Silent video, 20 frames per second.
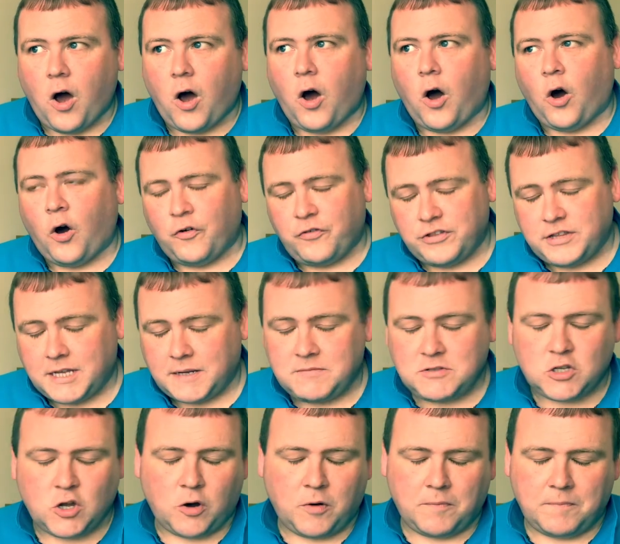oftentimes
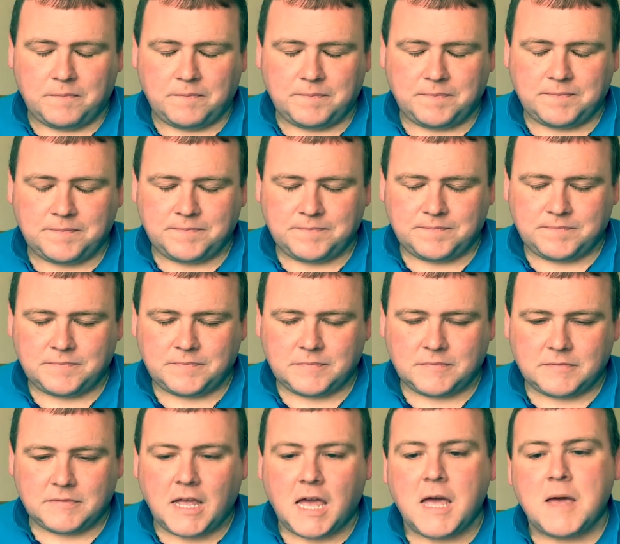not.
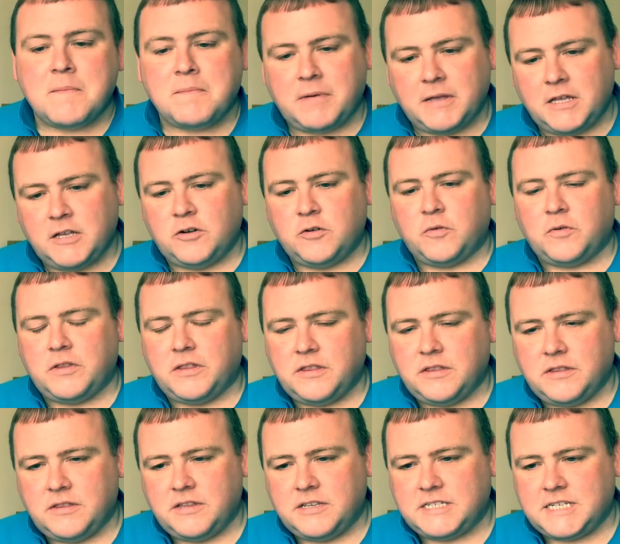But you know what
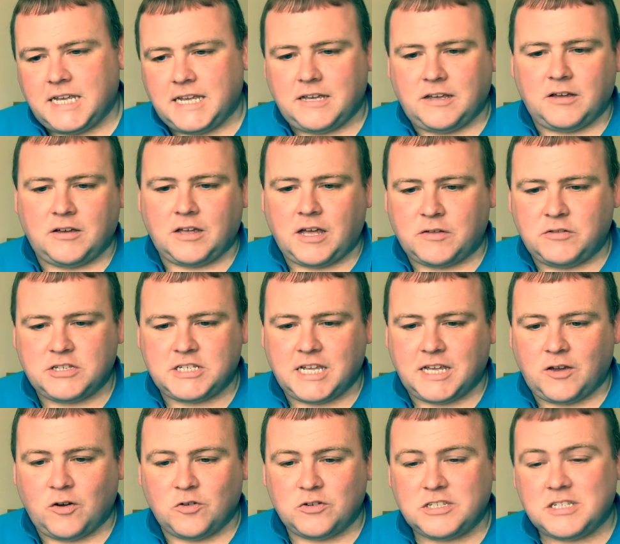the saying, how the saying
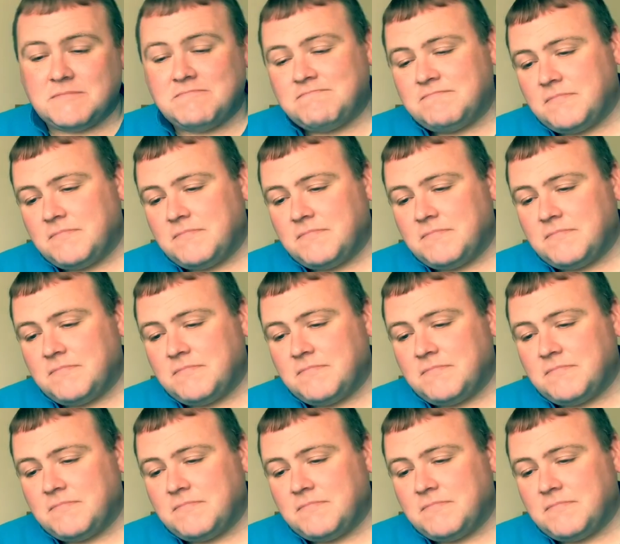goes?